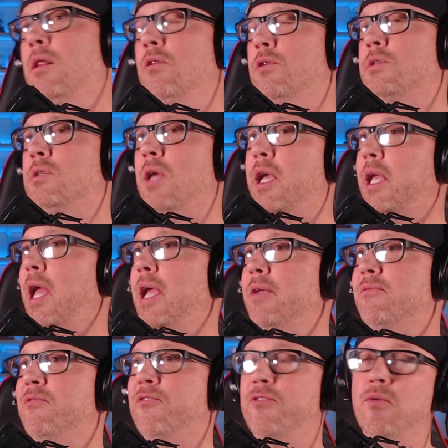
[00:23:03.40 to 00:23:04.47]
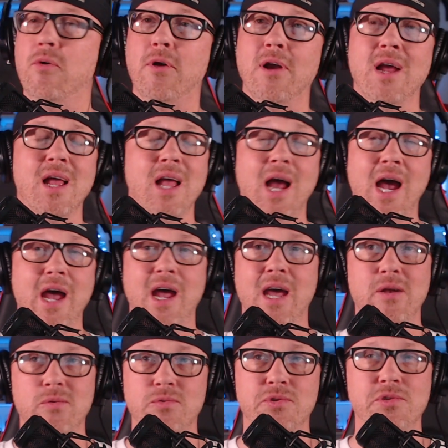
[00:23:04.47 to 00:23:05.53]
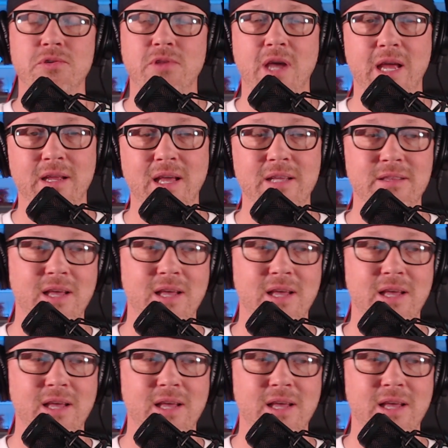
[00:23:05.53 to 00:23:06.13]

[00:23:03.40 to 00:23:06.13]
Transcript: looks like eight and four. I, I don't do that.